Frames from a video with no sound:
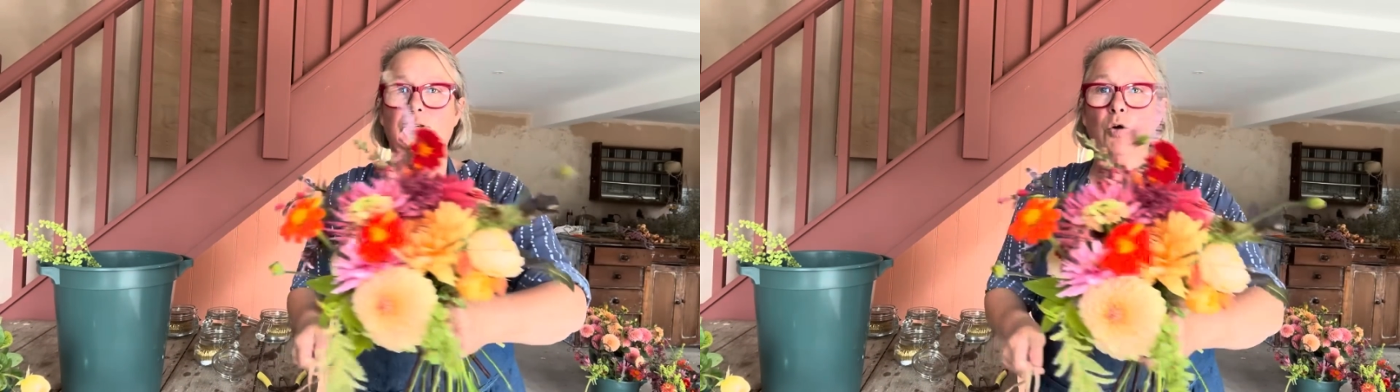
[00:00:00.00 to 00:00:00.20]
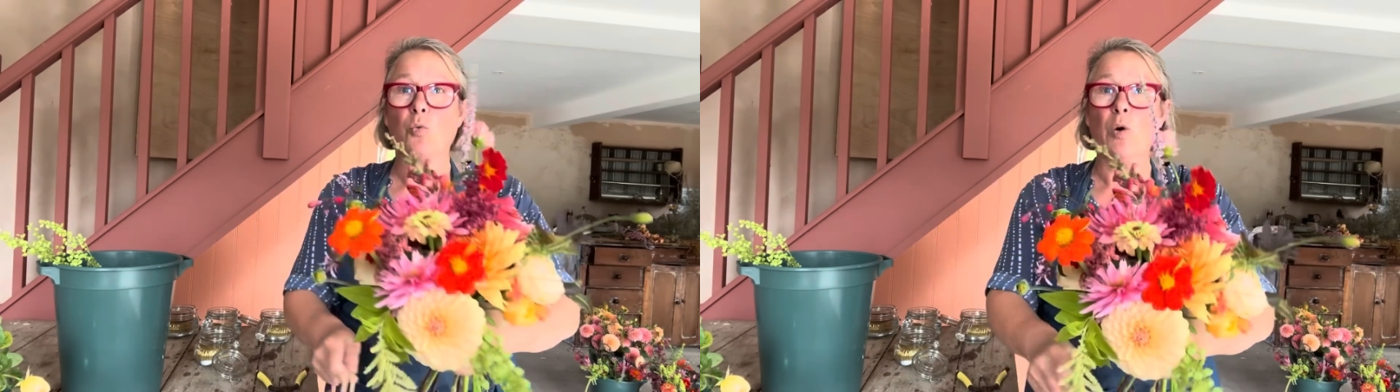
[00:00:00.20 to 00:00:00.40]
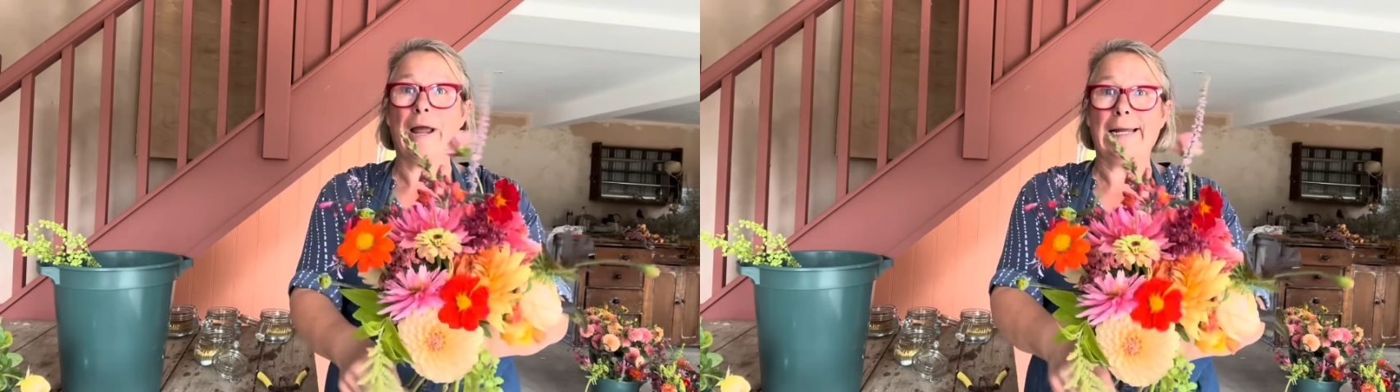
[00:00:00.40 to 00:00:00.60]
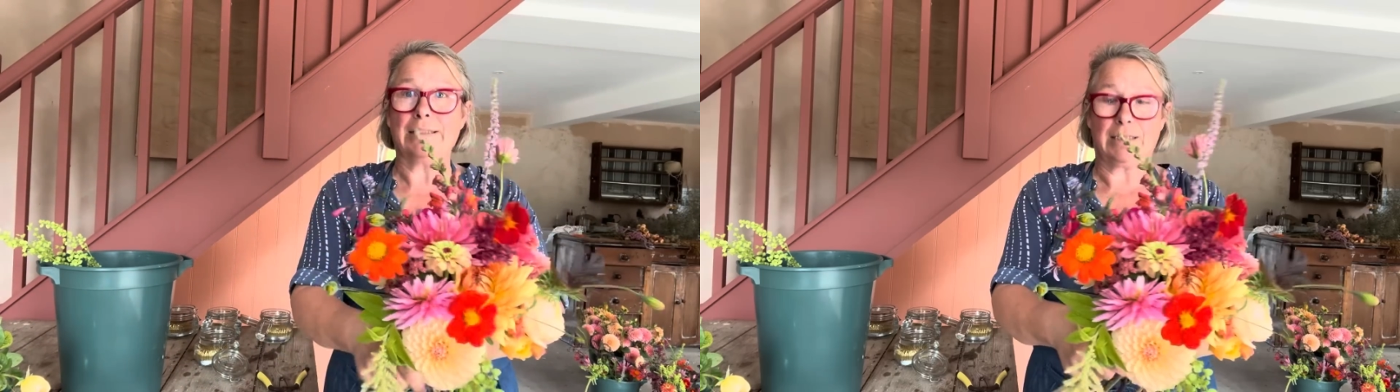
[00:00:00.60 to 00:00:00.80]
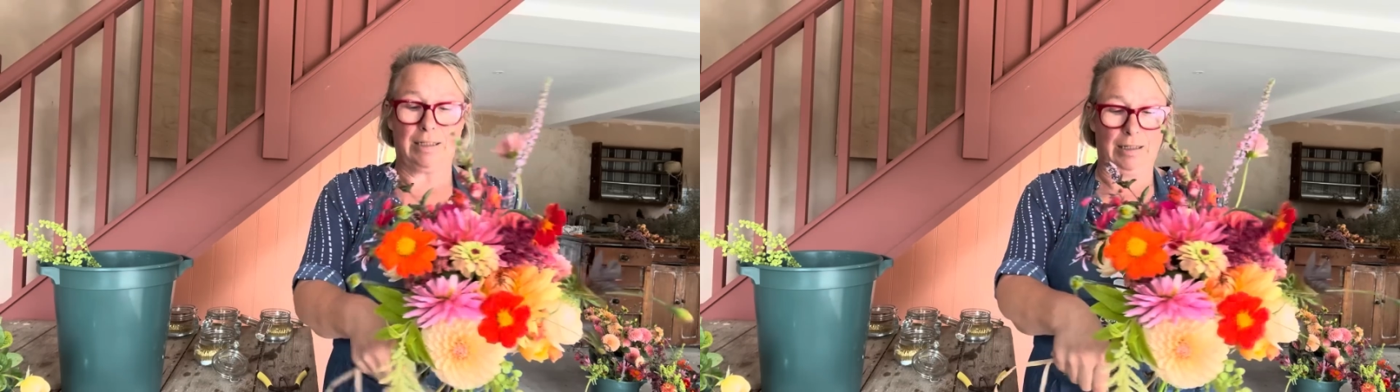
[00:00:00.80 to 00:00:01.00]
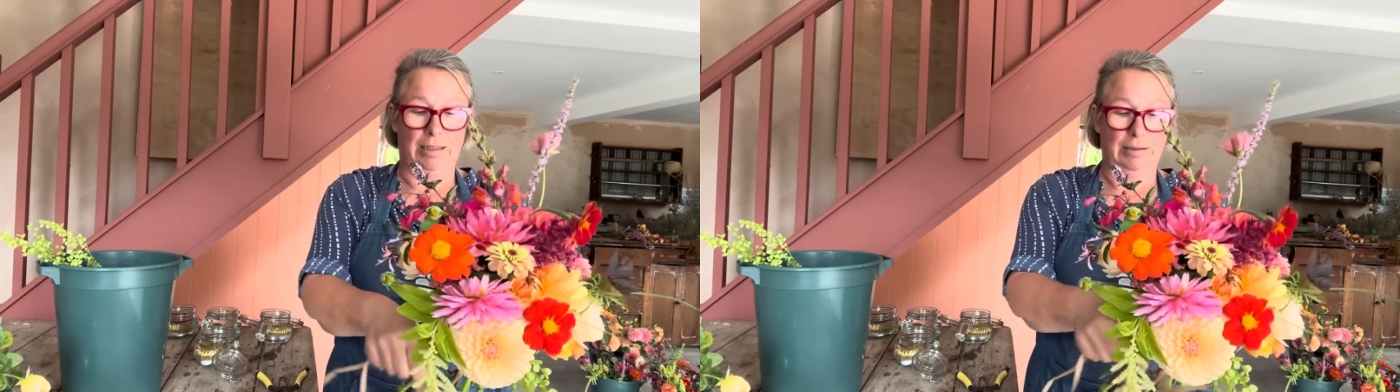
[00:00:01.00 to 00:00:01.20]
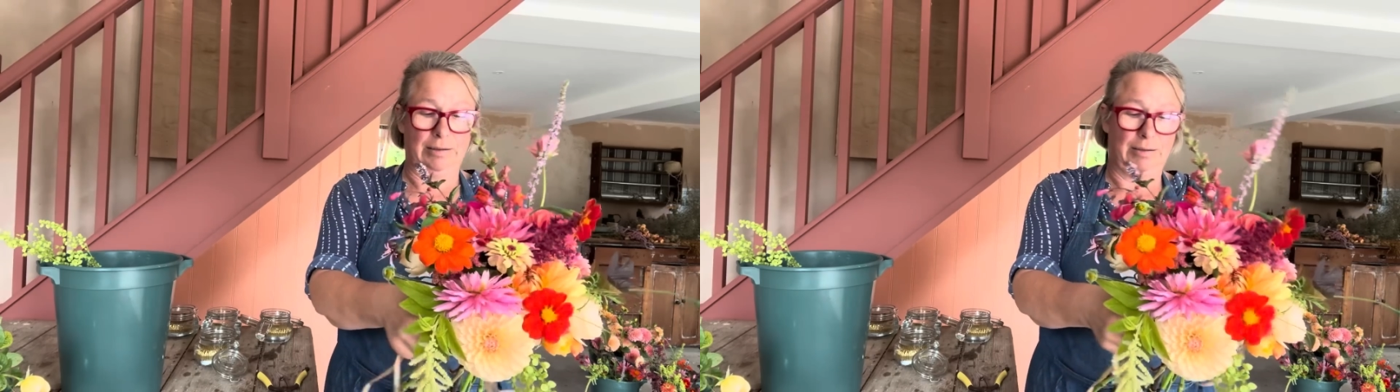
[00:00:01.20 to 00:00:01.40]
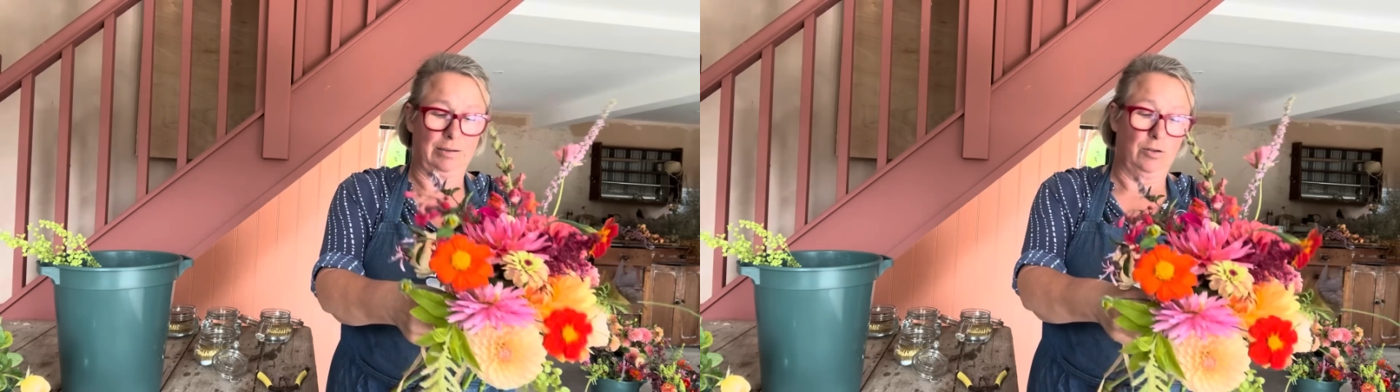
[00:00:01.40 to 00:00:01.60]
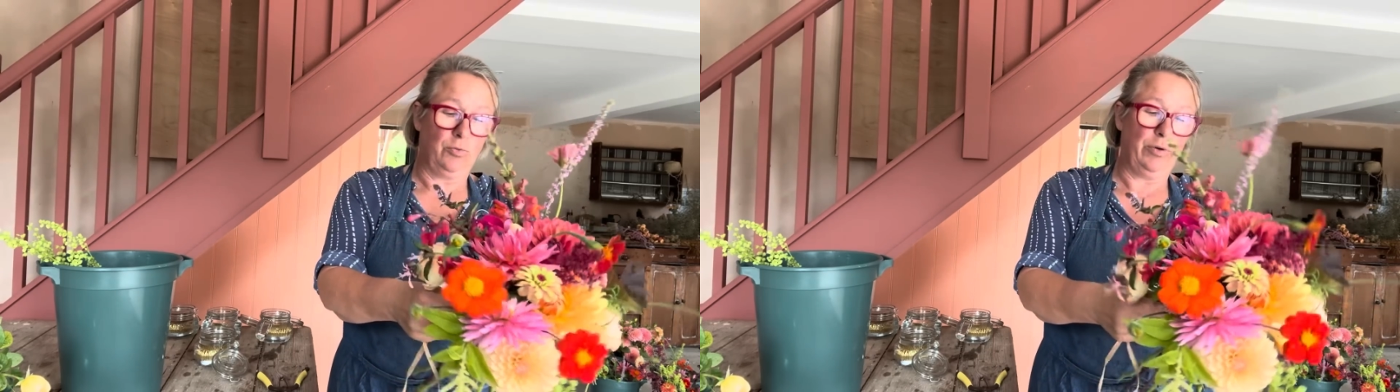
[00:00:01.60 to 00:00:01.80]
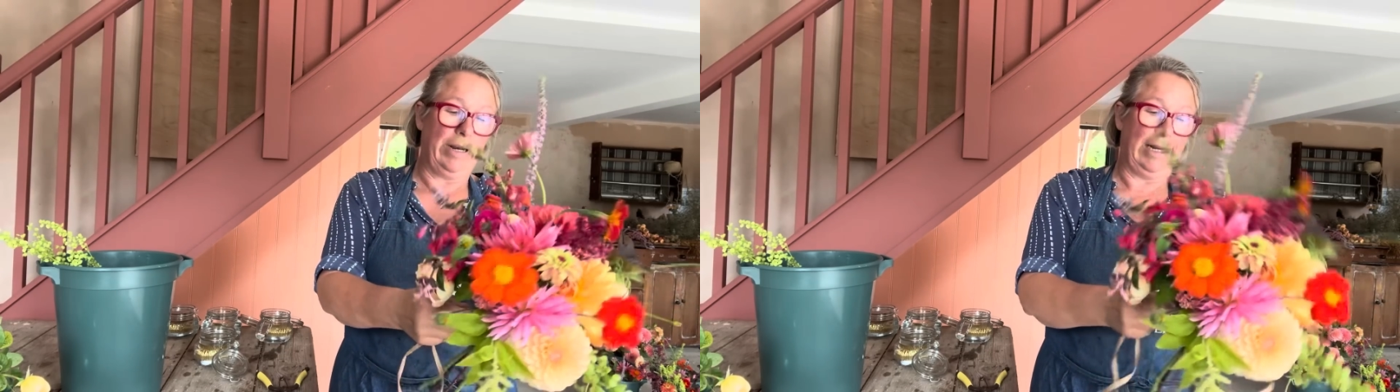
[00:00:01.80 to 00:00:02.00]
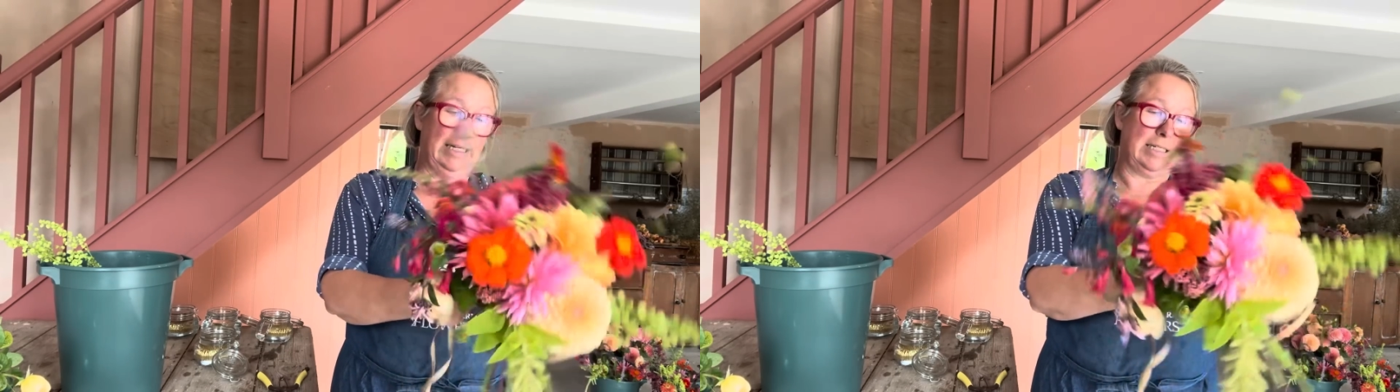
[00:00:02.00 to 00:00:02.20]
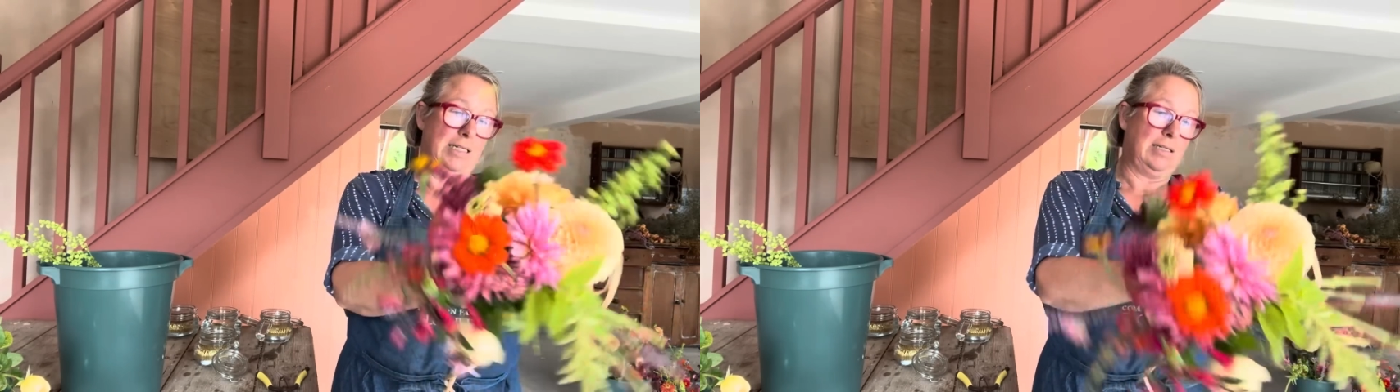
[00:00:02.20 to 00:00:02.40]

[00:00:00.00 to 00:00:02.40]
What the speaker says: great colours. Great.